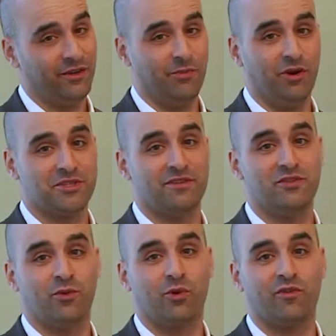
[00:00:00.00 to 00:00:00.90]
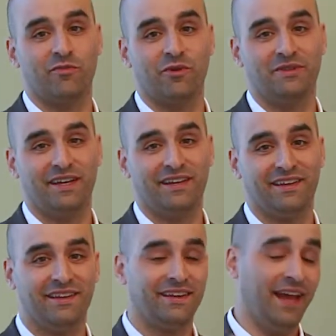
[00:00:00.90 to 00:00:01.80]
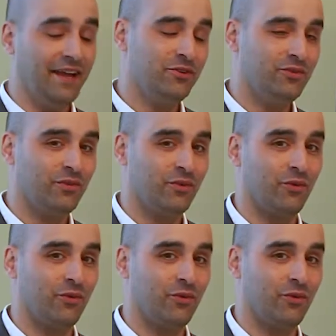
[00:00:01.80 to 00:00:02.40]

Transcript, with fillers: Your boss gives you a work remote day. Can you